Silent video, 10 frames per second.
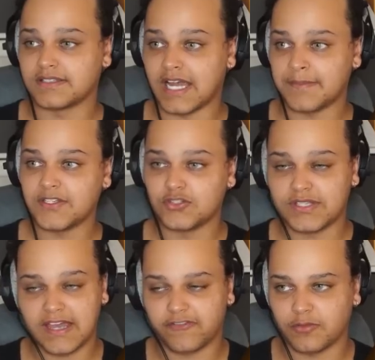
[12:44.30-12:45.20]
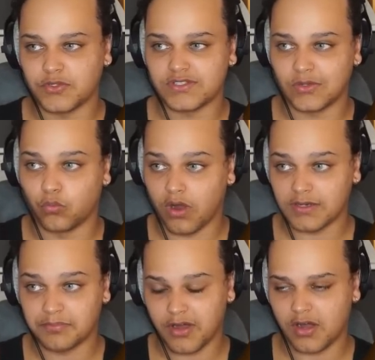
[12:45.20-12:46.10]
damage you get from using
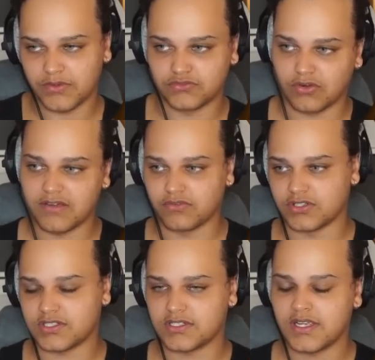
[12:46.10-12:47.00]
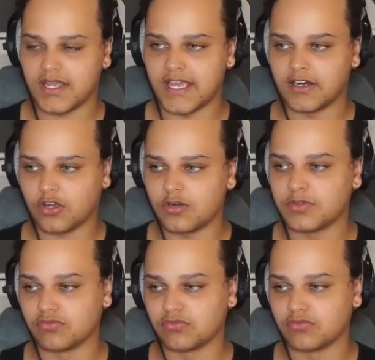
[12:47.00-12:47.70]
1 bar with drive rush in a combo,